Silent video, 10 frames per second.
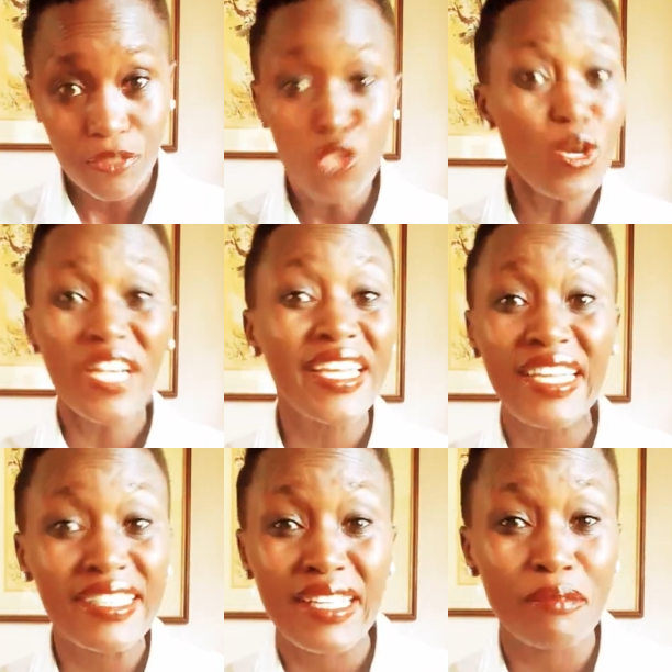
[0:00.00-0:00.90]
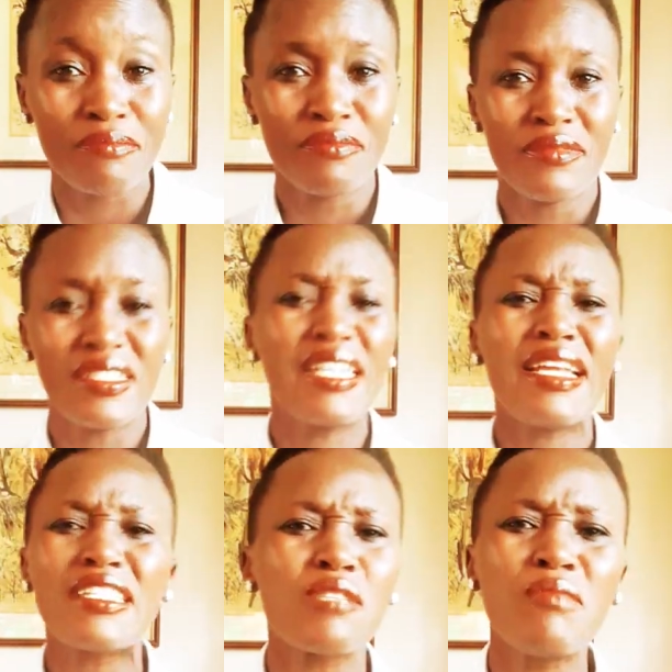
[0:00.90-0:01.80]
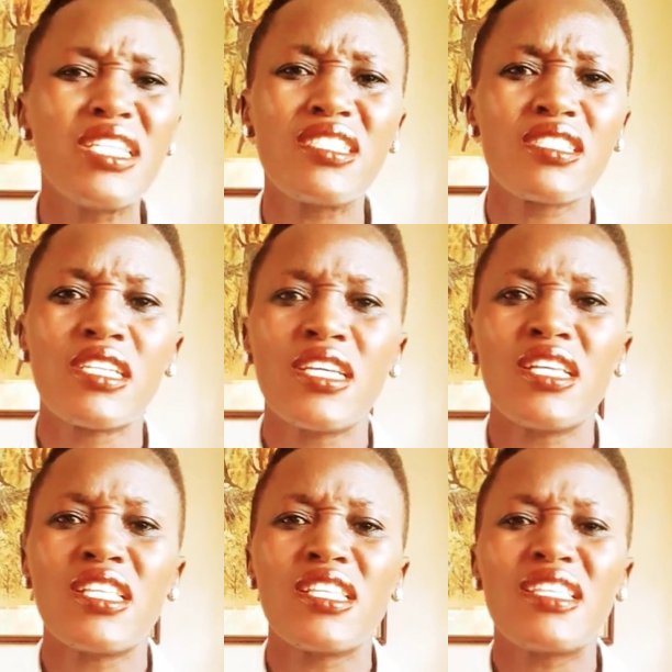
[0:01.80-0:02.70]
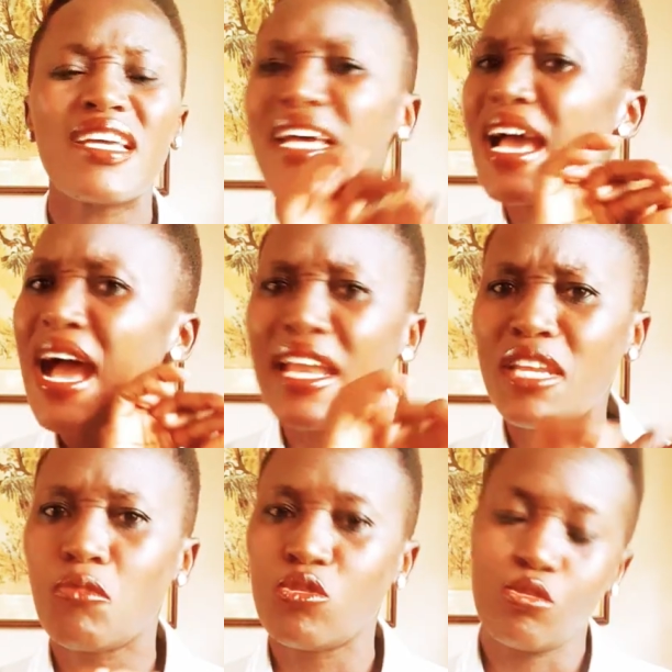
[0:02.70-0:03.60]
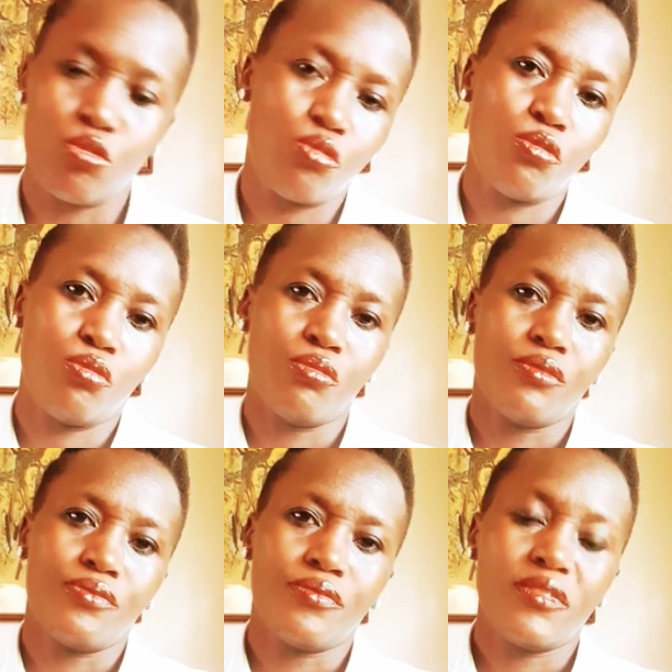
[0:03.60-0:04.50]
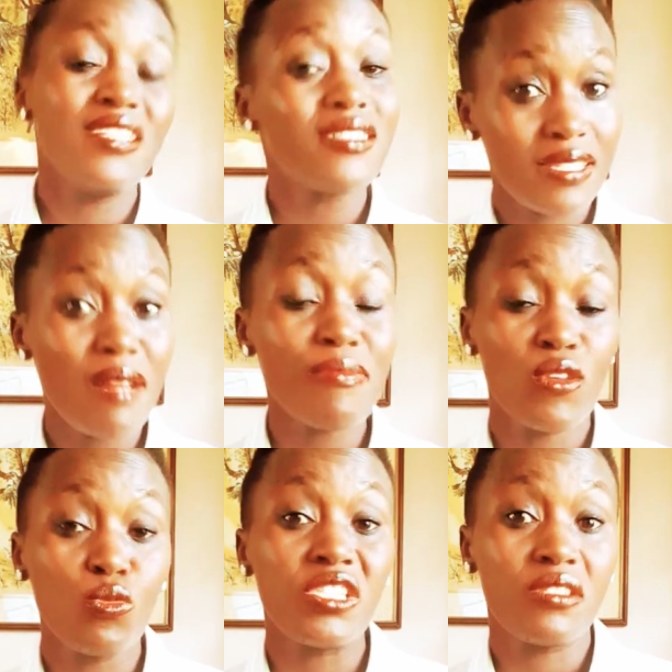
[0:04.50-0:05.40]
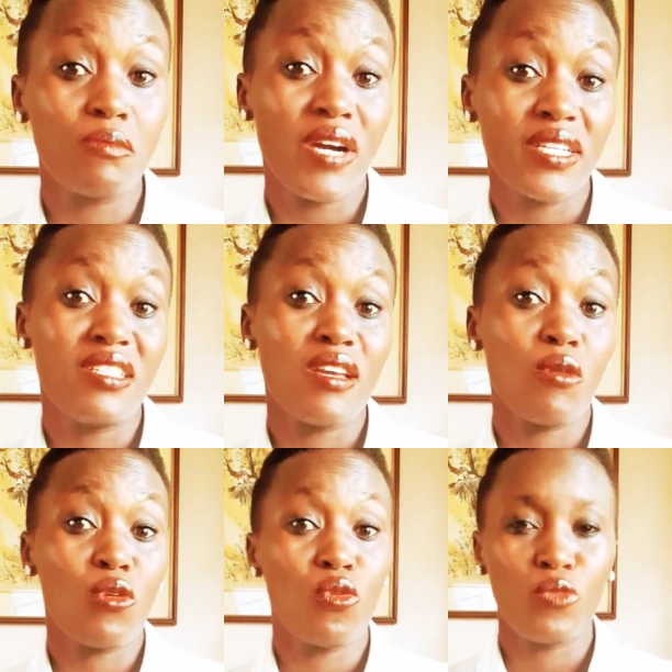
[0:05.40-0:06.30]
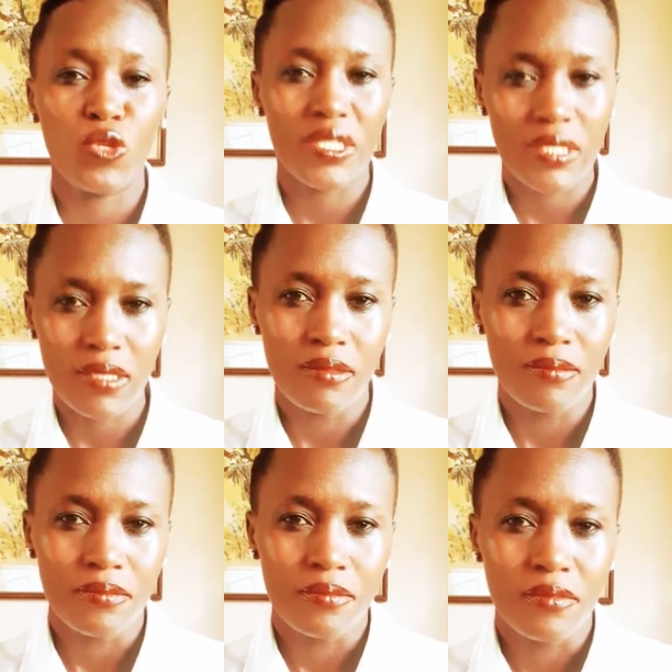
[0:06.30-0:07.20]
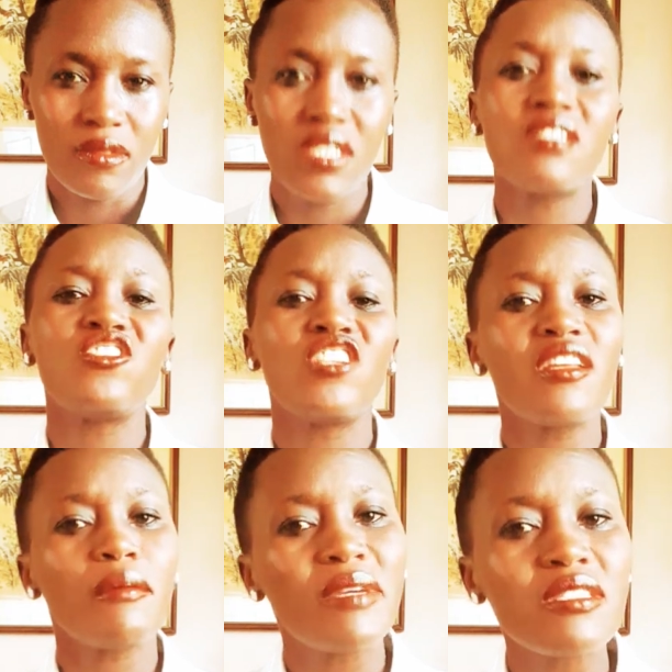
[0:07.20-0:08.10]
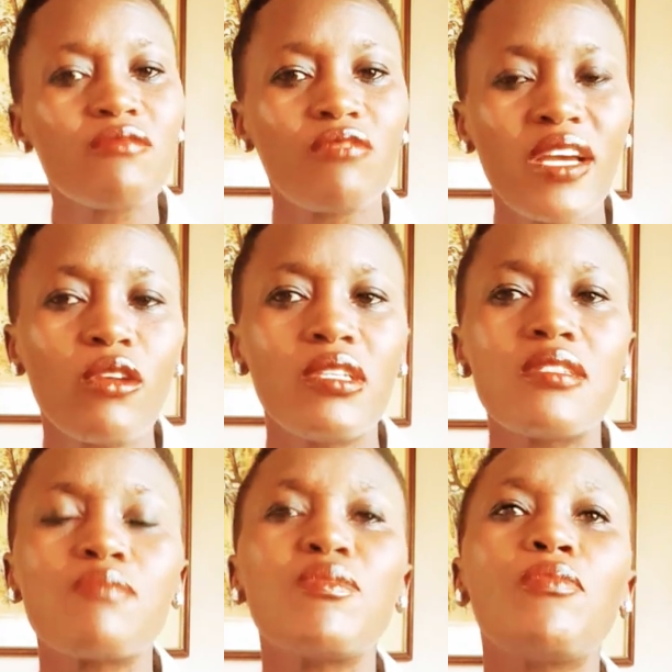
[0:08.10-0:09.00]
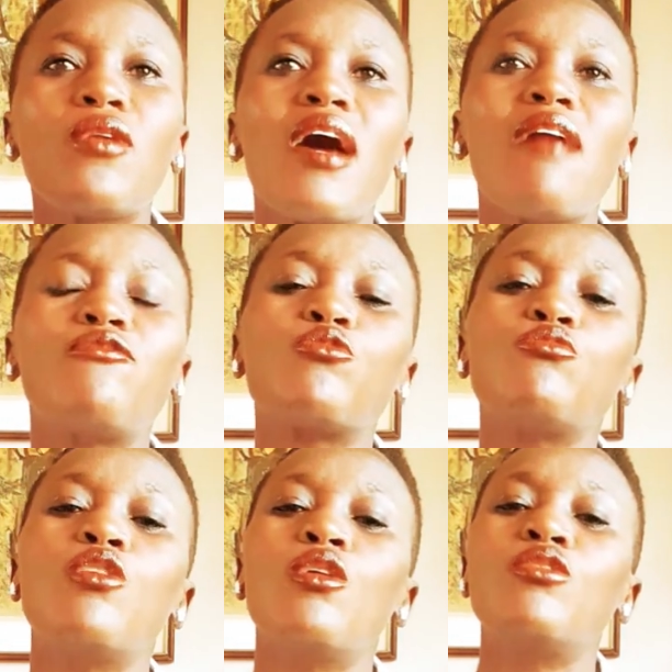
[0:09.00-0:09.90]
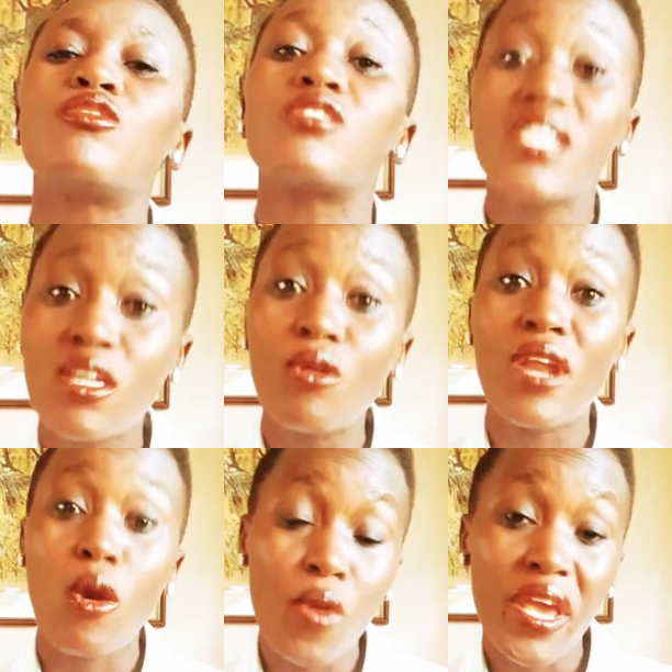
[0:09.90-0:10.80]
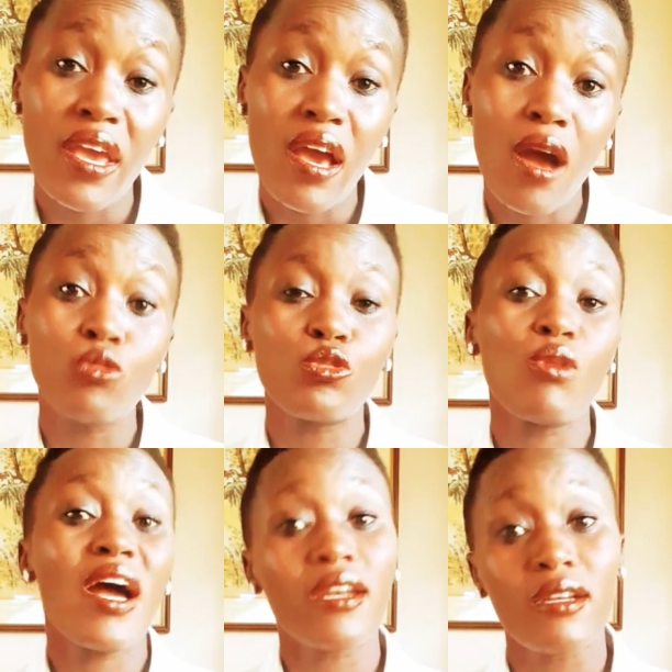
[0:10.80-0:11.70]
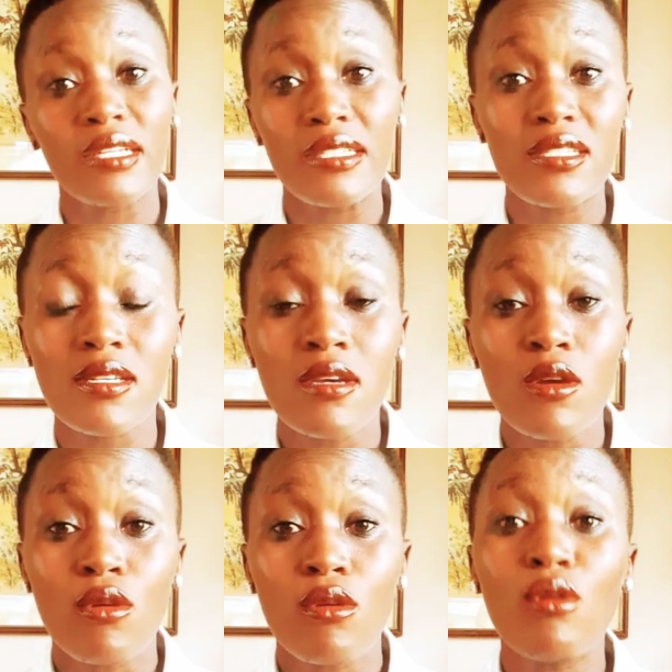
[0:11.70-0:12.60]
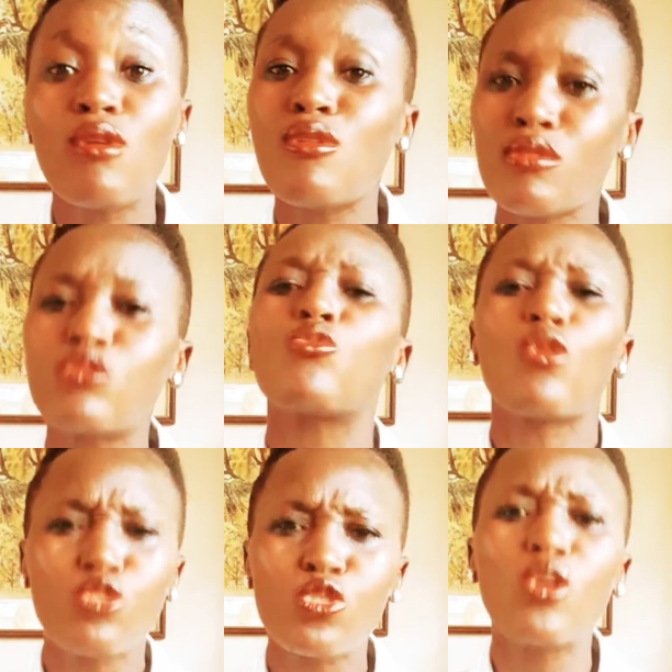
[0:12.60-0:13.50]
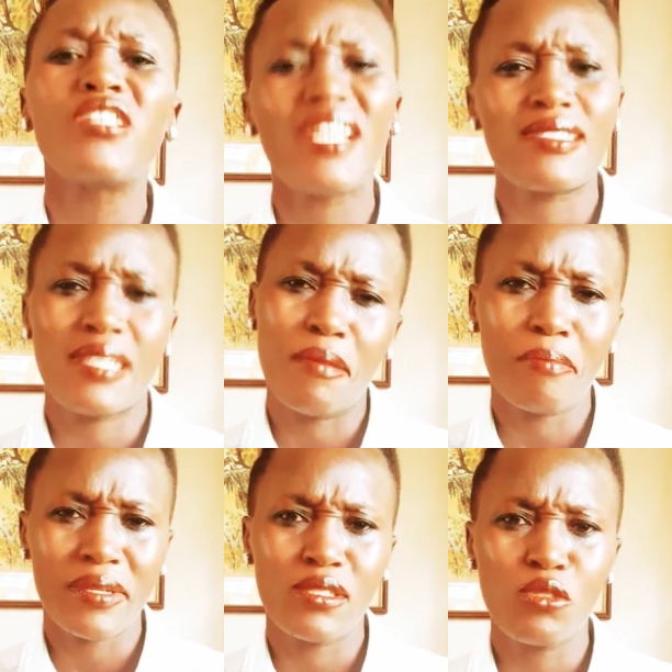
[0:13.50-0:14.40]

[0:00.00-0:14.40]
You are killing them. The next minute, they are animals to you. It's something which is bad in our community. This gender-based violence, people have to seek on a way how to handle it or to control their tempers.